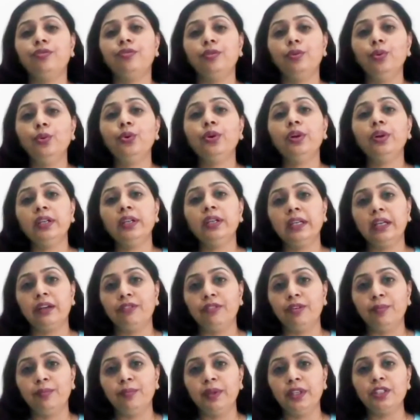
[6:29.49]
local
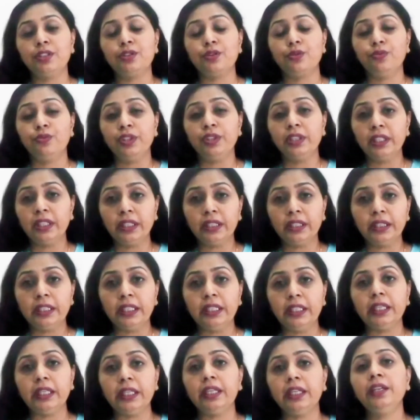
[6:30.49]
government within
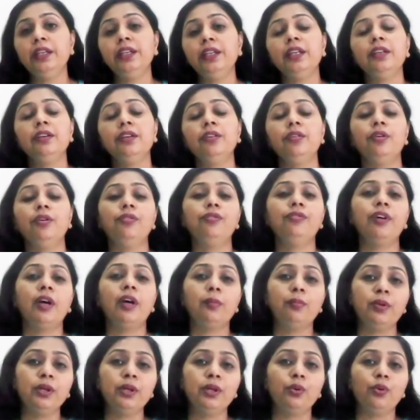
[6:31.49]
the Indian
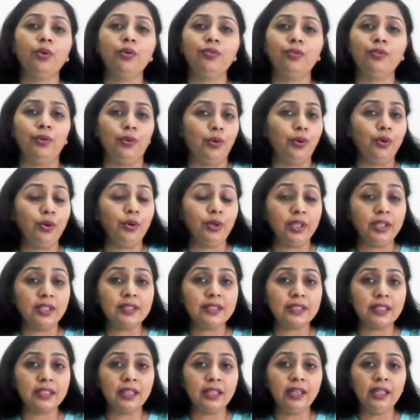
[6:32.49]
fabric of law
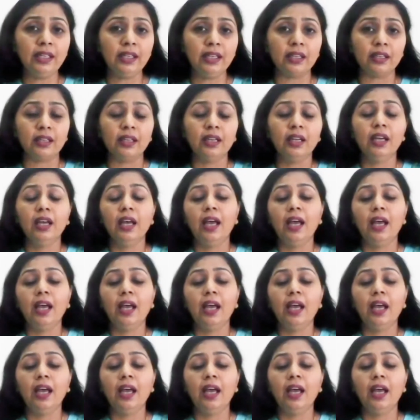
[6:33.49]
is clear.